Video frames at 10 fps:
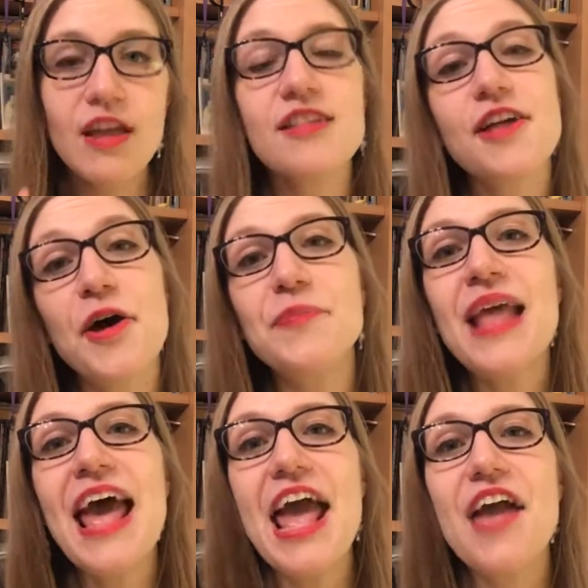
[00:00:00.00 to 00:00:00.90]
So
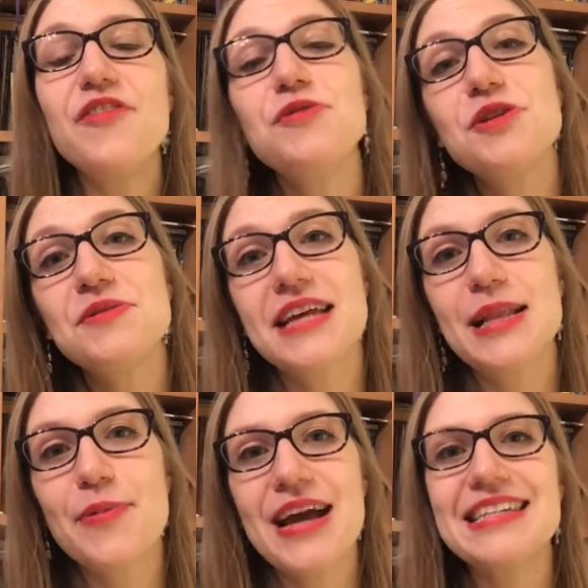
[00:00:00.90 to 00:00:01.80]
if you do
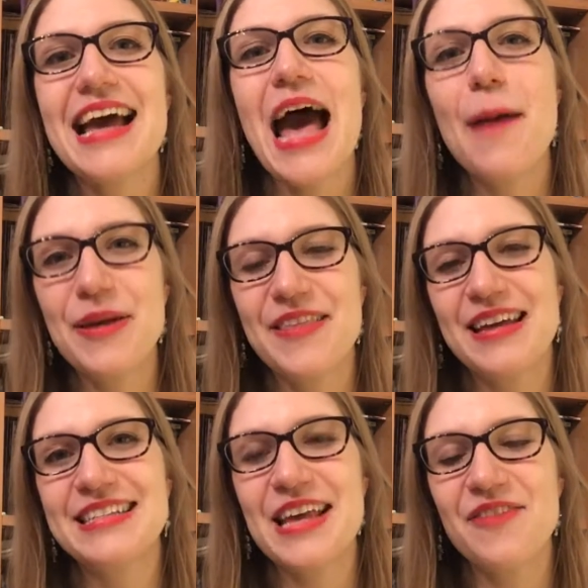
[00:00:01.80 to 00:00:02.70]
celebrate, happy
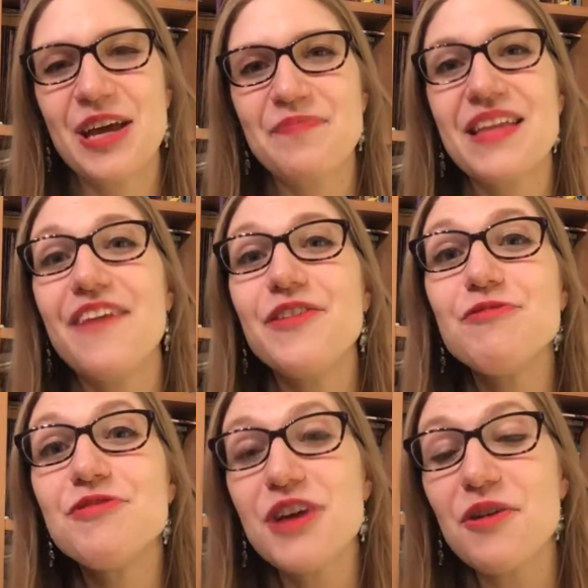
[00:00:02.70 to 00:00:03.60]
Thanksgiving. If
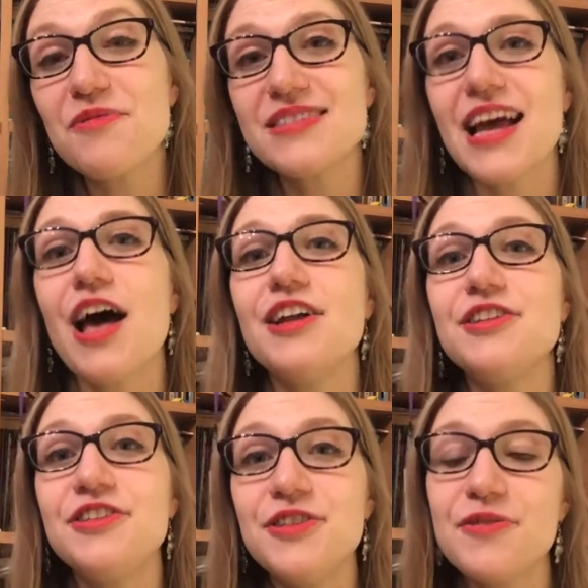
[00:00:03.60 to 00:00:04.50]
you don't,
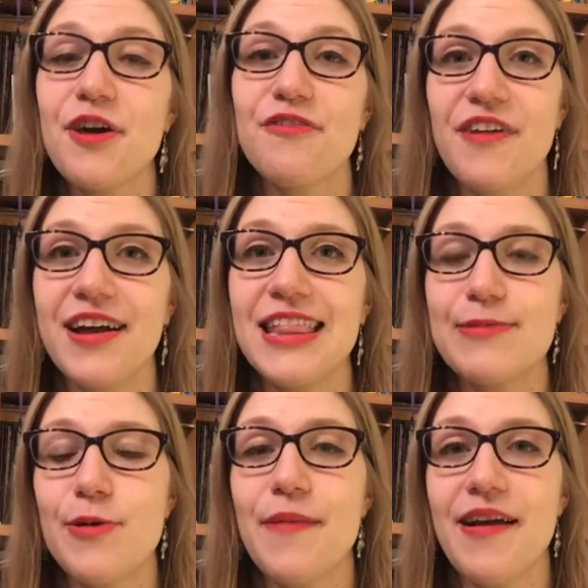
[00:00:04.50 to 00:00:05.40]
do go find
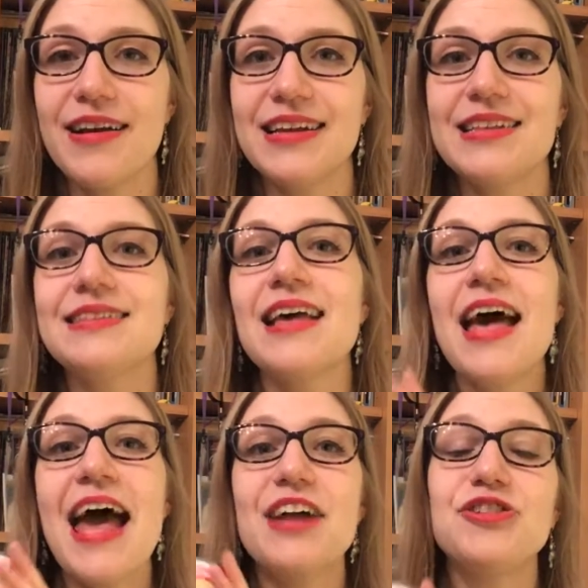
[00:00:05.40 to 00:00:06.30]
some Americans
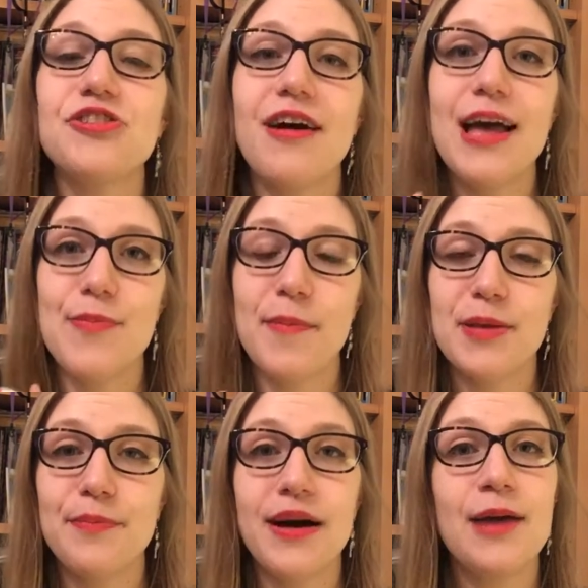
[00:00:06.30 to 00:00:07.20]
and try
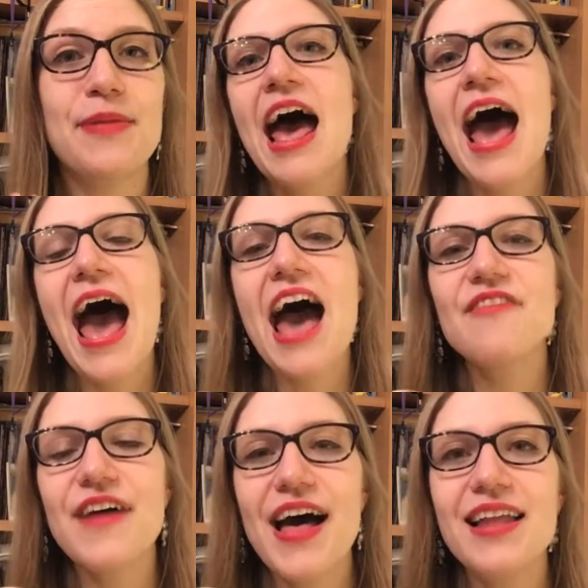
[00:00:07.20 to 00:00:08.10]
pumpkin pie.
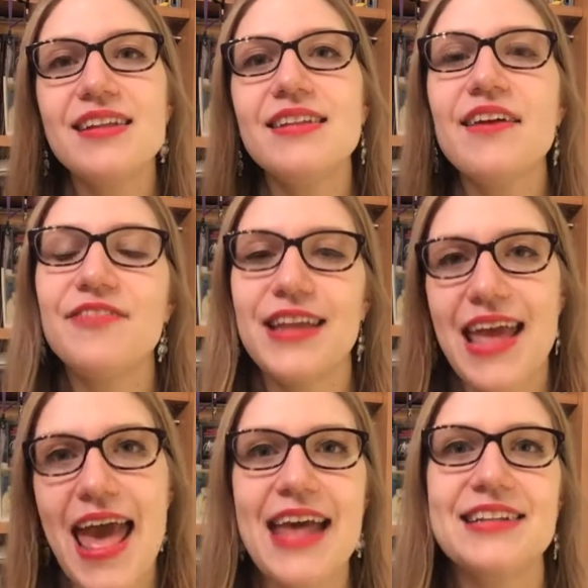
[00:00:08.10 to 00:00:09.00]
Have a
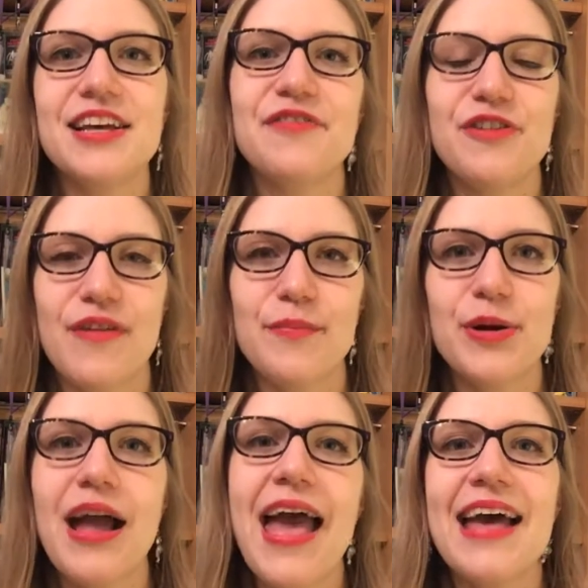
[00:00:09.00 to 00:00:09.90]
lovely end of
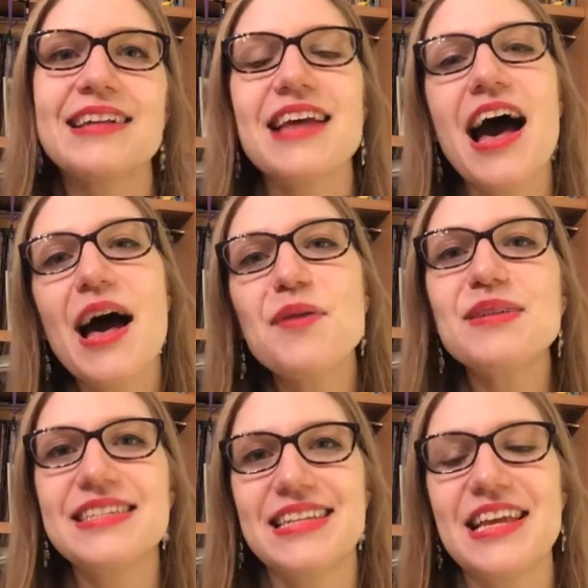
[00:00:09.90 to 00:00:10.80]
November and I
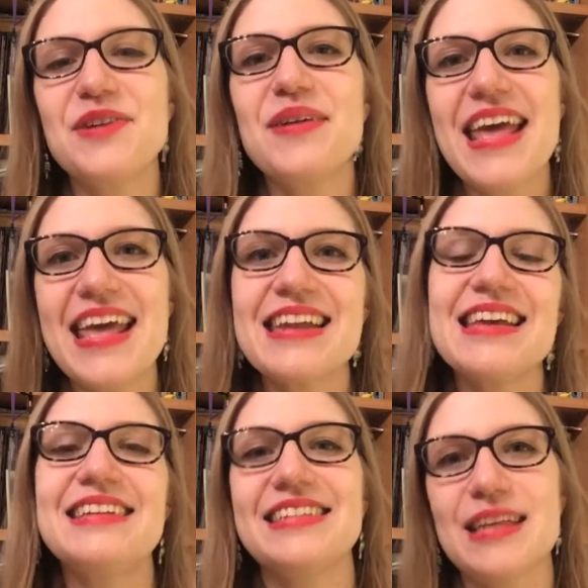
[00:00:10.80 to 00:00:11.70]
will see you
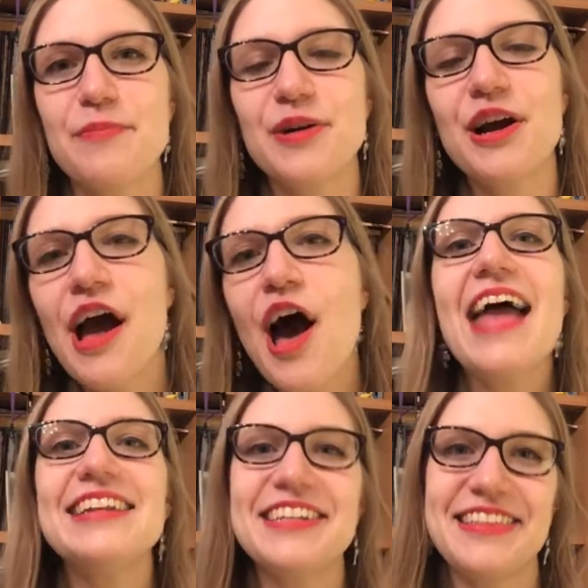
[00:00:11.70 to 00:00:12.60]
in December.
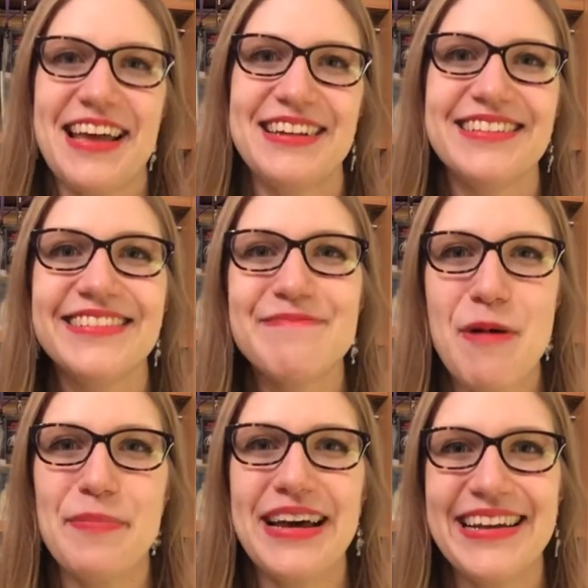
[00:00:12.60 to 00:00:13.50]
Until then,
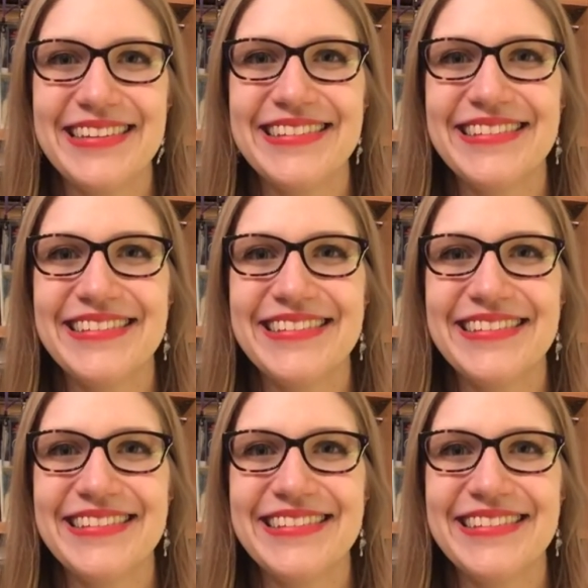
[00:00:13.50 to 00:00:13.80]
bye-bye.